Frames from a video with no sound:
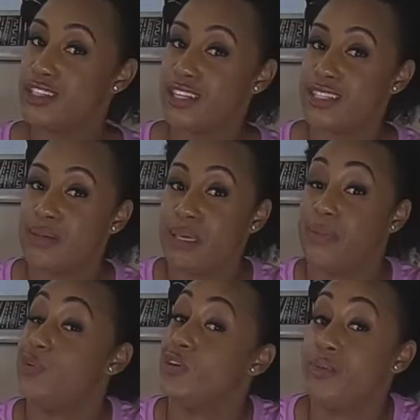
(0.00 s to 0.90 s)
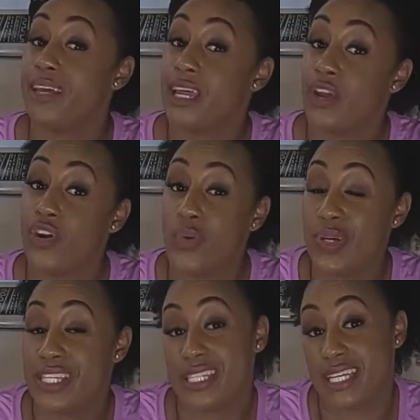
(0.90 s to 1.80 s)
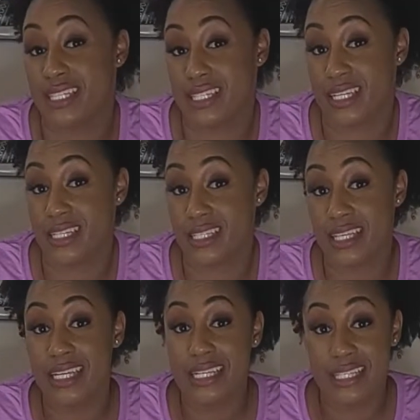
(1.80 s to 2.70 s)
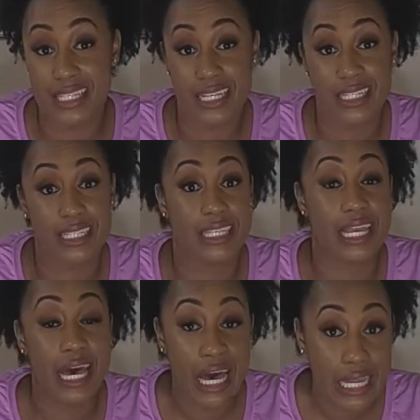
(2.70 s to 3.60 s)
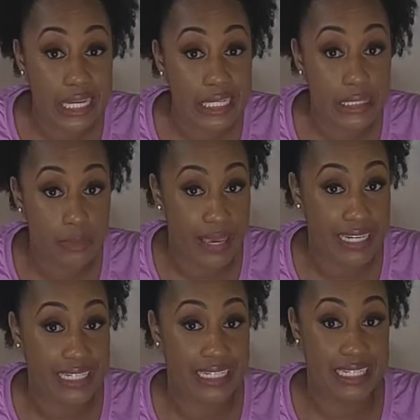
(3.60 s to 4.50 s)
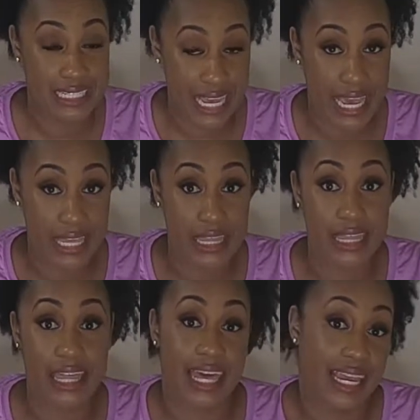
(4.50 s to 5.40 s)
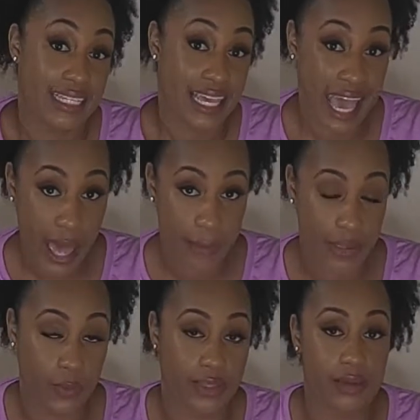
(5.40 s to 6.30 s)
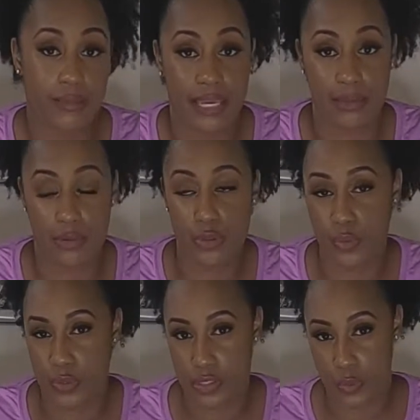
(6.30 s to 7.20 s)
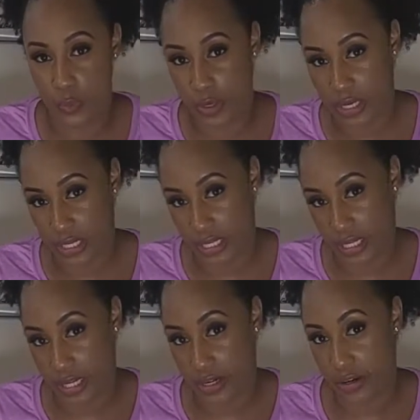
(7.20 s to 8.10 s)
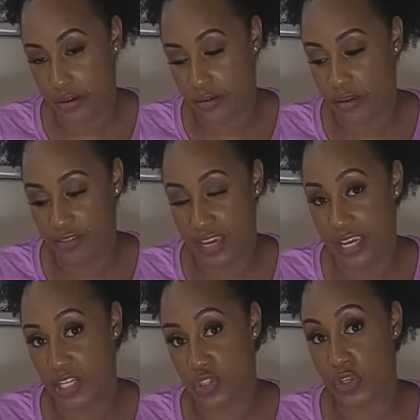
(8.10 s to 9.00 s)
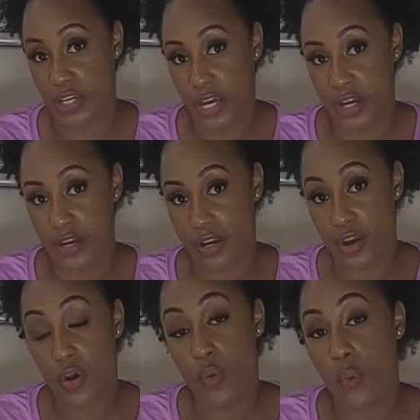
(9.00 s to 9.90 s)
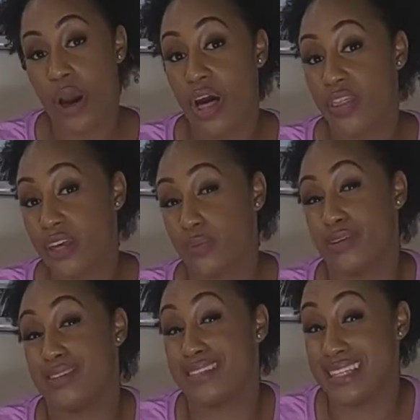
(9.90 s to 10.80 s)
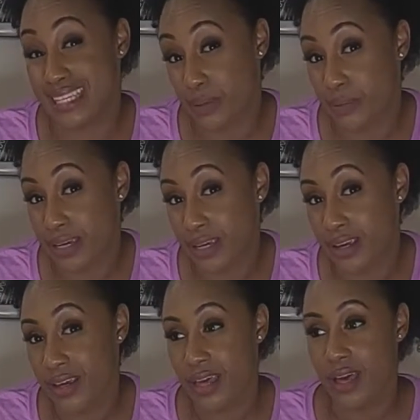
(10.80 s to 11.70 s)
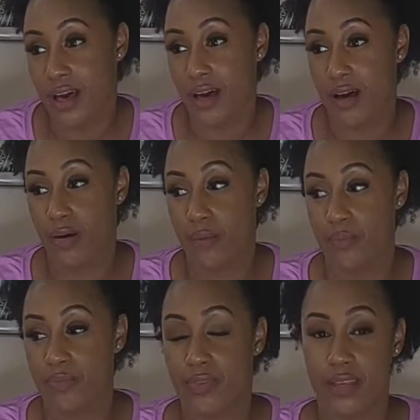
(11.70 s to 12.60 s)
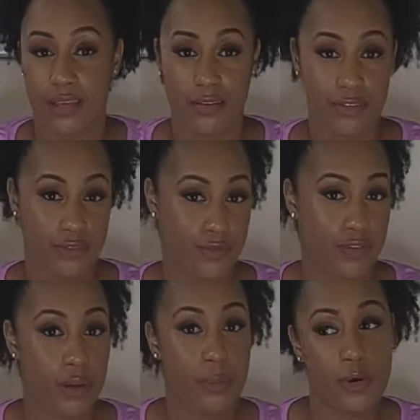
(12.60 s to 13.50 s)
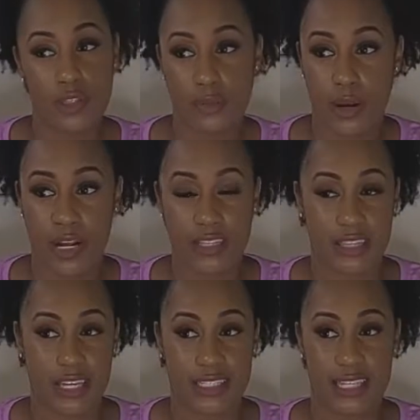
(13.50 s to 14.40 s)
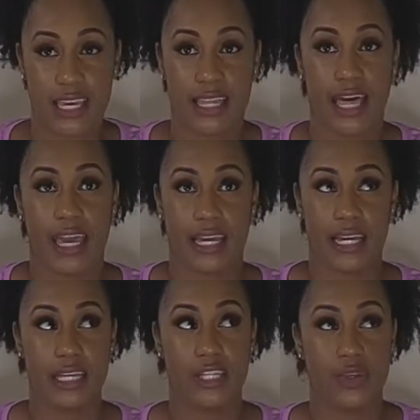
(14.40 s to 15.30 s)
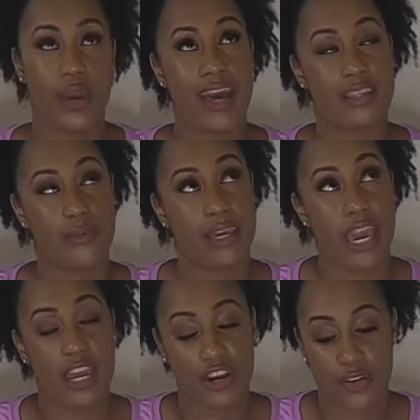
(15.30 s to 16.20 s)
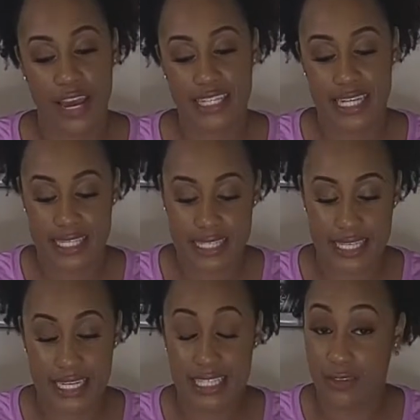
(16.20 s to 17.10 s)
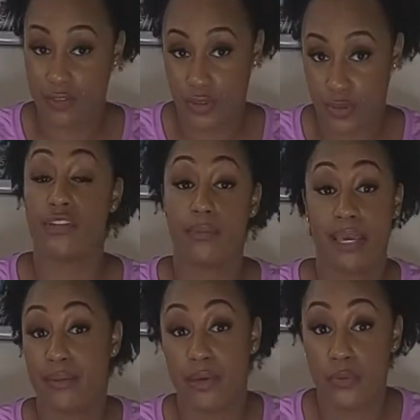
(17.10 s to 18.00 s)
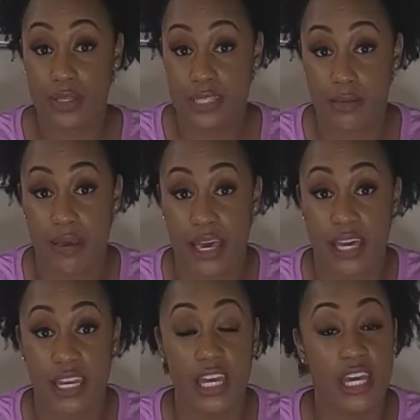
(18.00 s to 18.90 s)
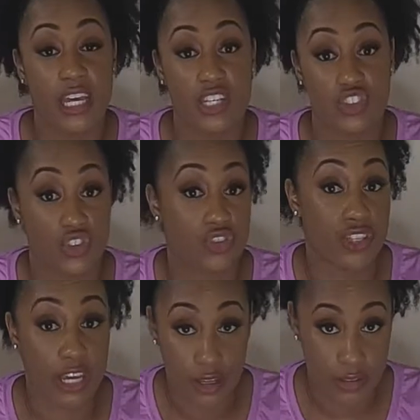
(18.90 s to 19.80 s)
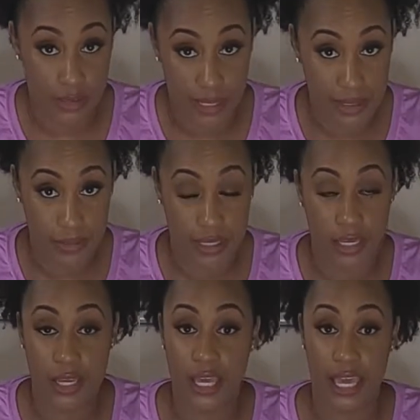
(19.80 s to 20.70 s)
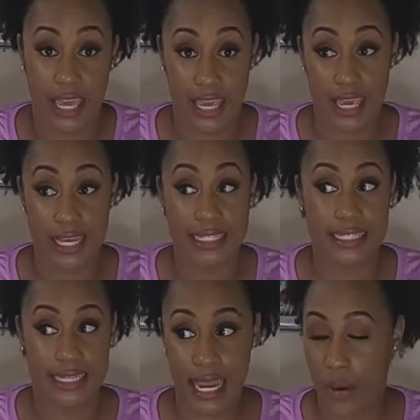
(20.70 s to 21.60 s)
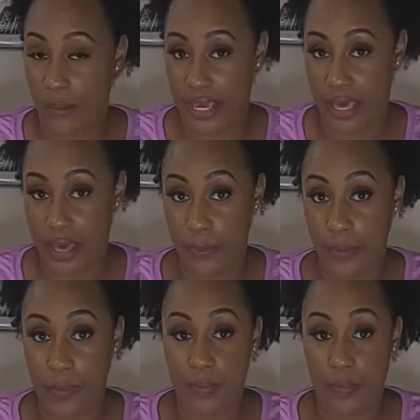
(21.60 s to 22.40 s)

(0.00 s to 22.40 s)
So to people who may not know what SIDS is an unexpected death that has happened with a baby who is 1 year of age or younger while they were sleeping. For the most part, they say like you have to be categorized as SIDS if your baby went to bed, a generally healthy baby, and did not wake up.